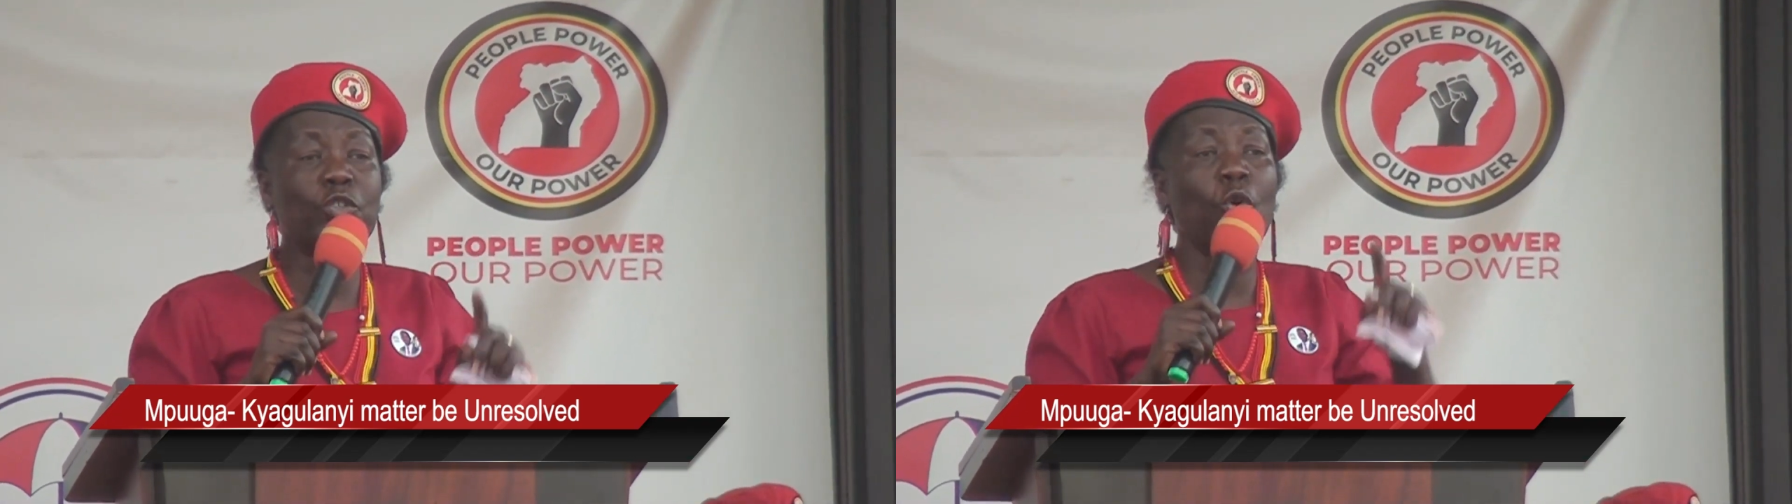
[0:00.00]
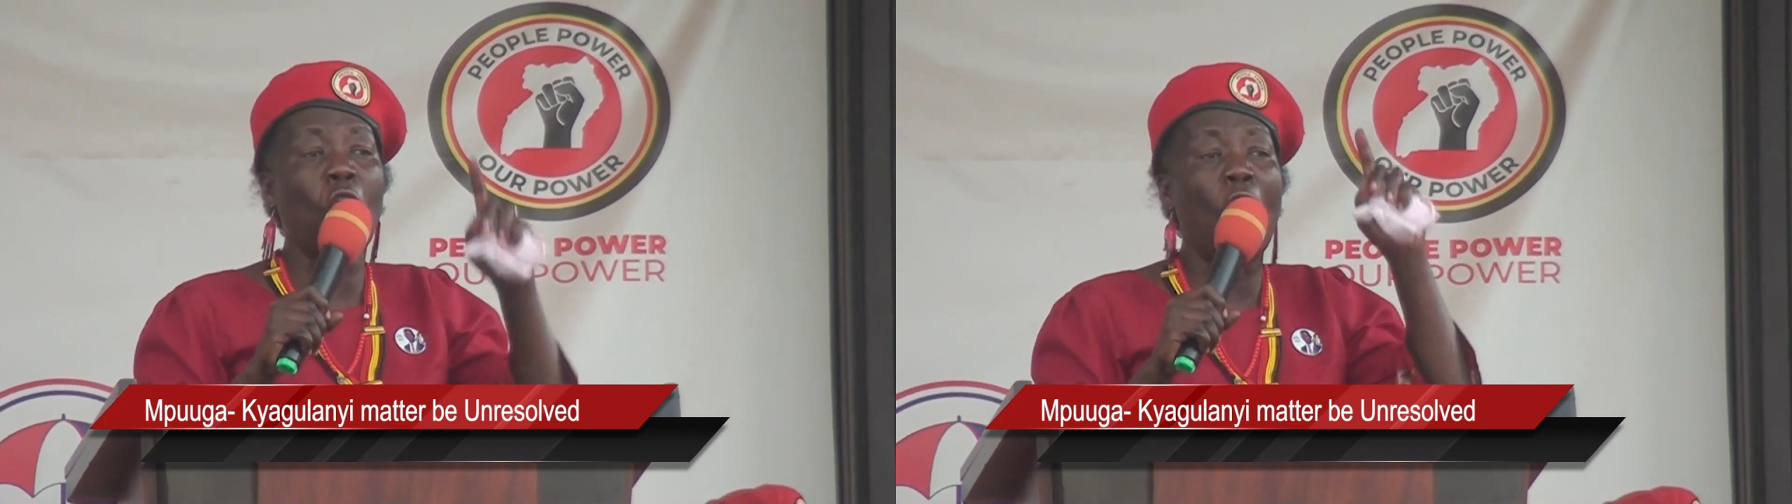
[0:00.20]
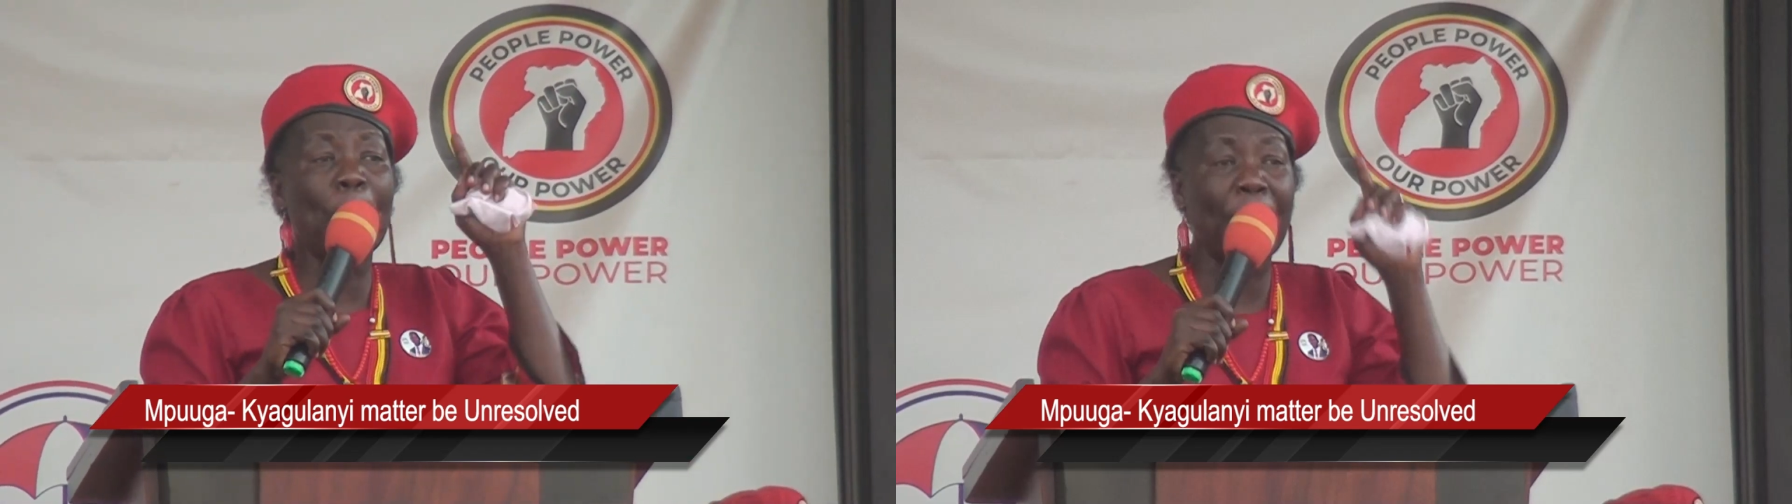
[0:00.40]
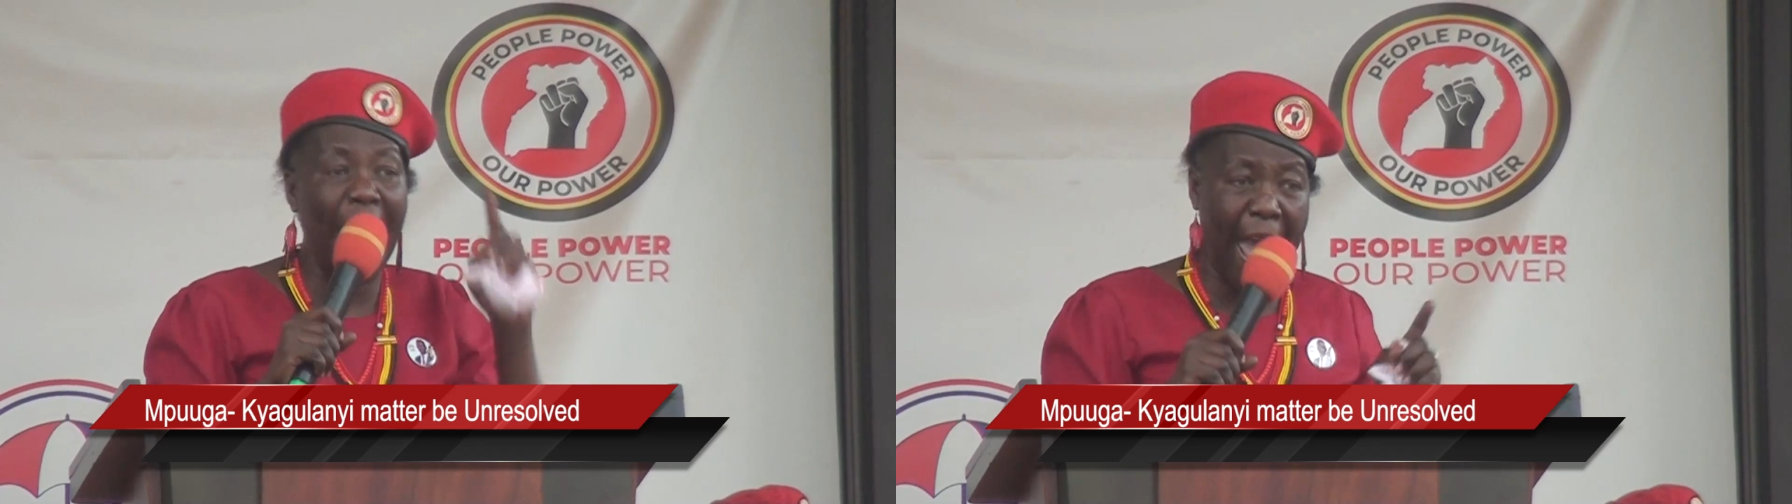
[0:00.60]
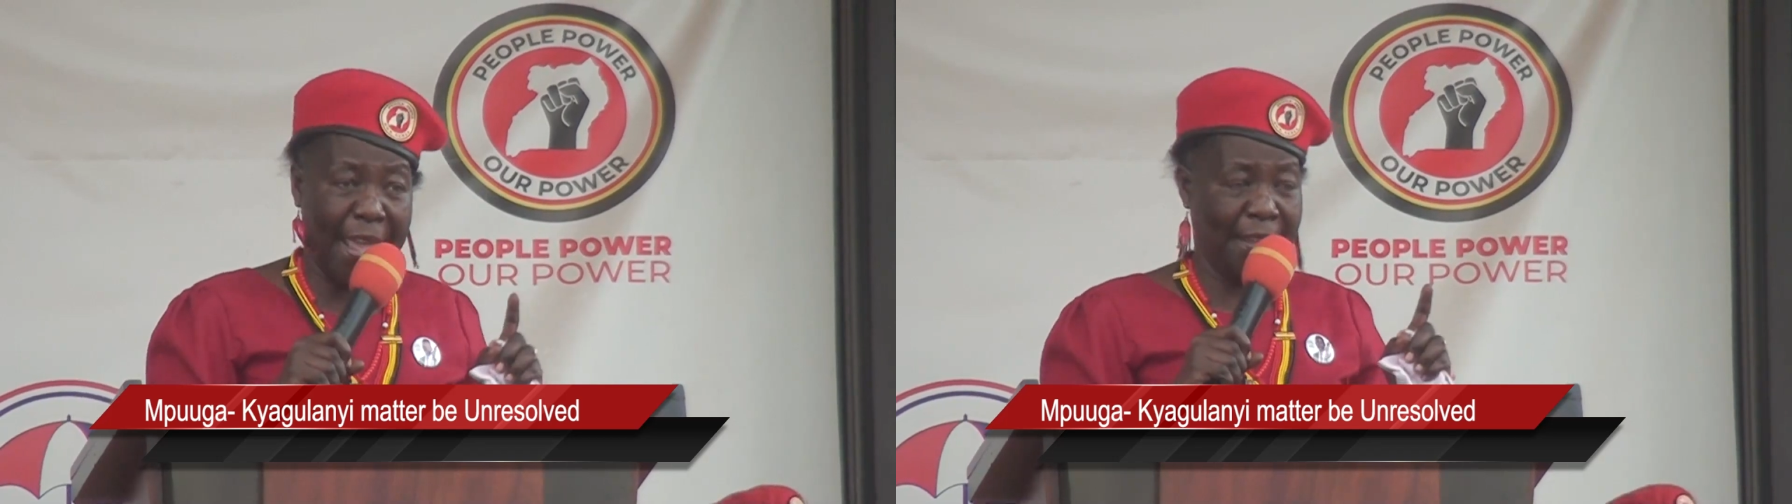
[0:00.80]
to
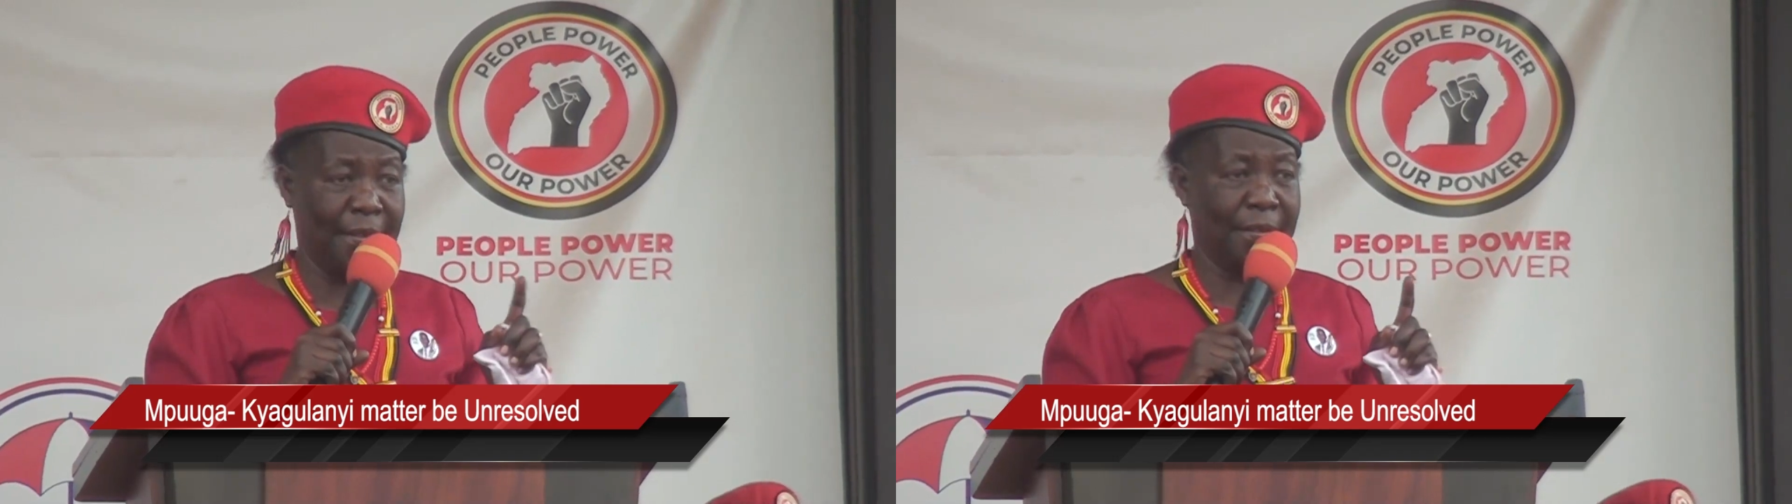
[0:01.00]
comply